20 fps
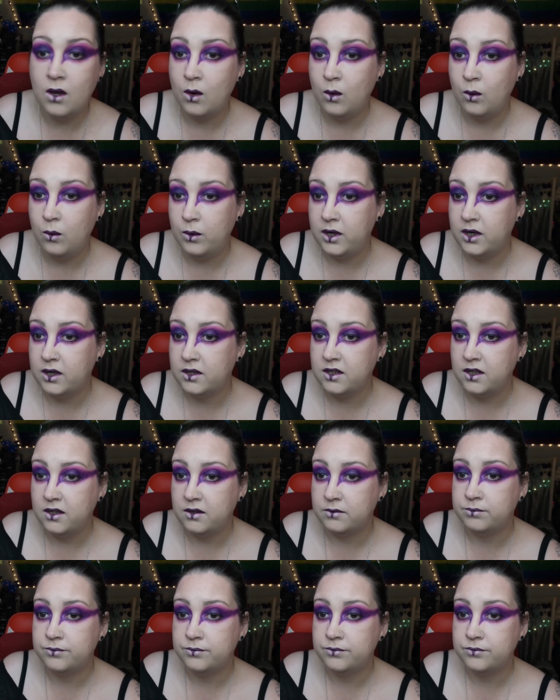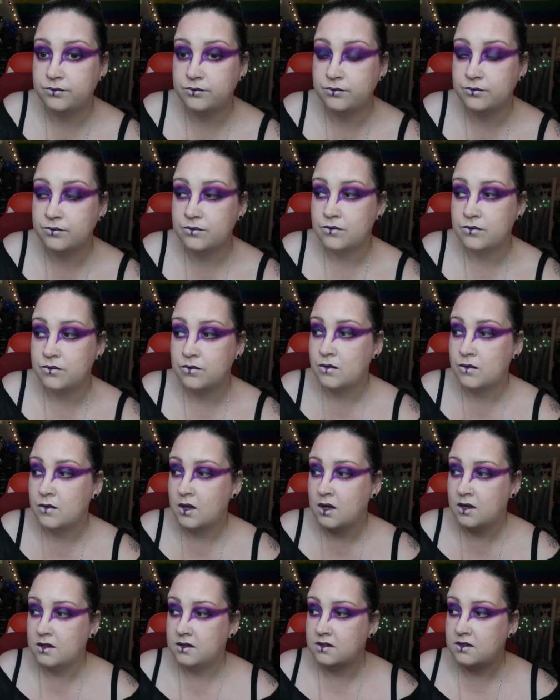we are done.
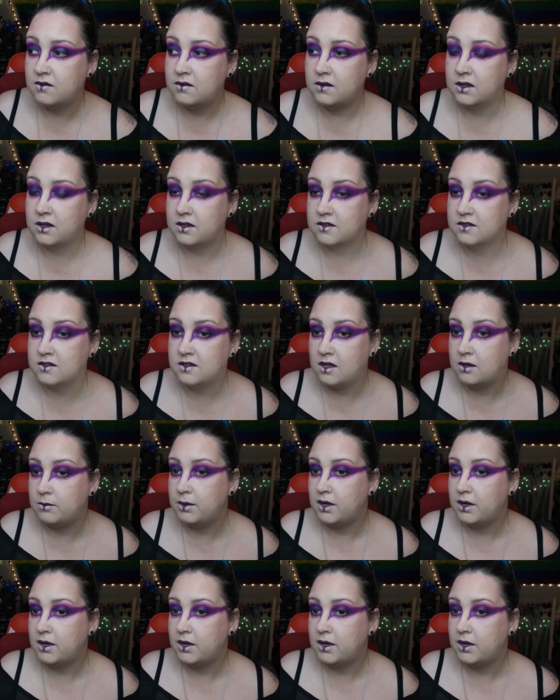So we'll look at a side by